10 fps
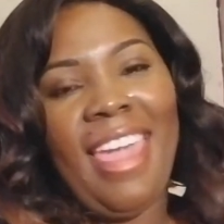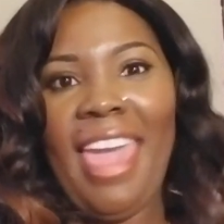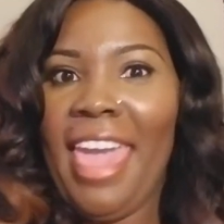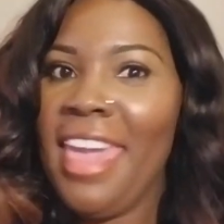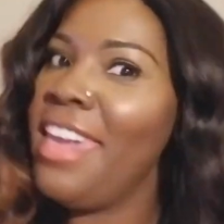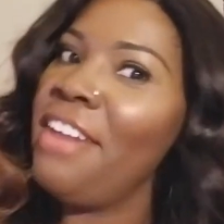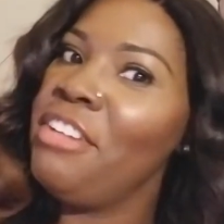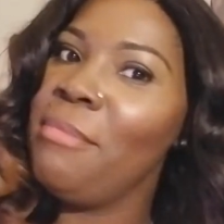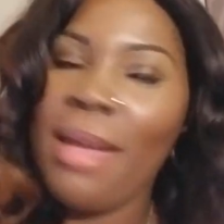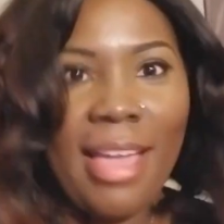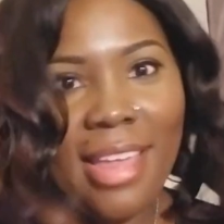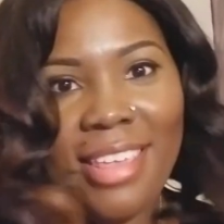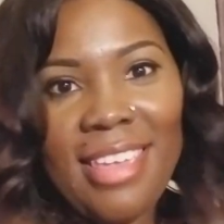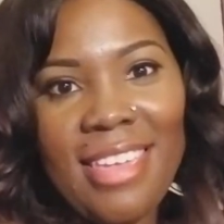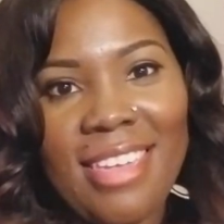Hey
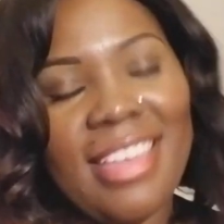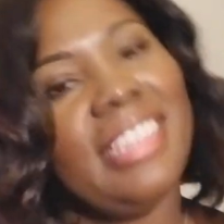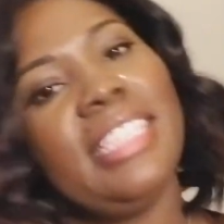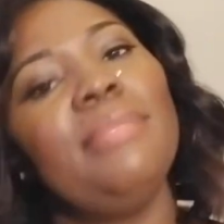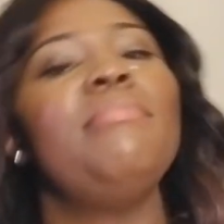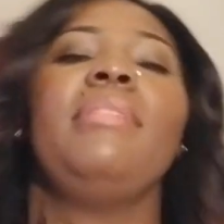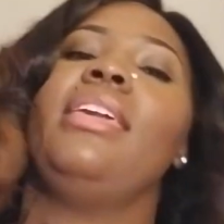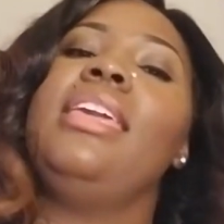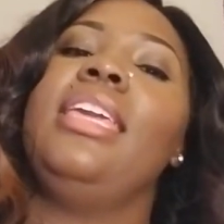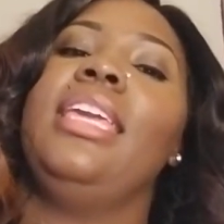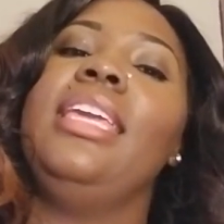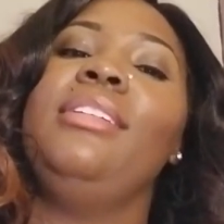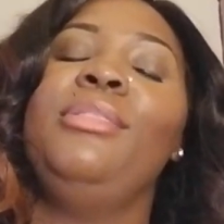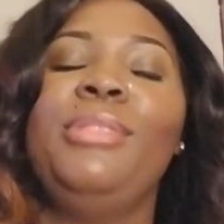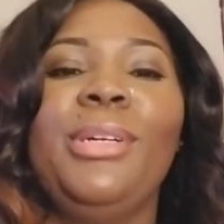everybody, it's me,
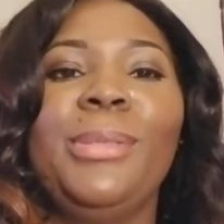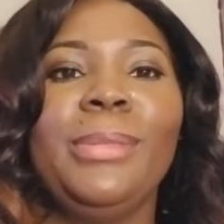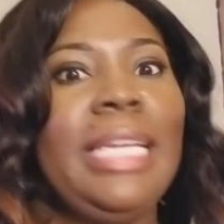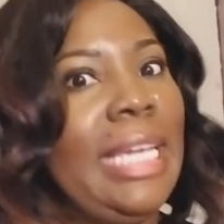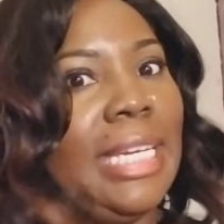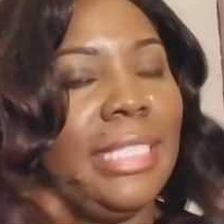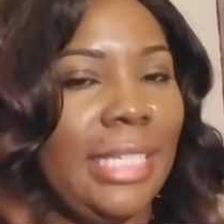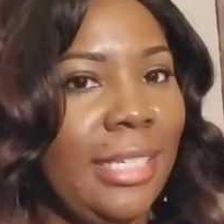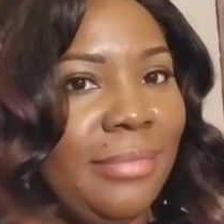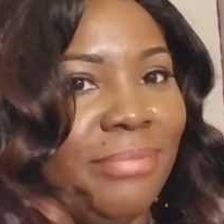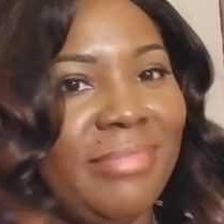Candy.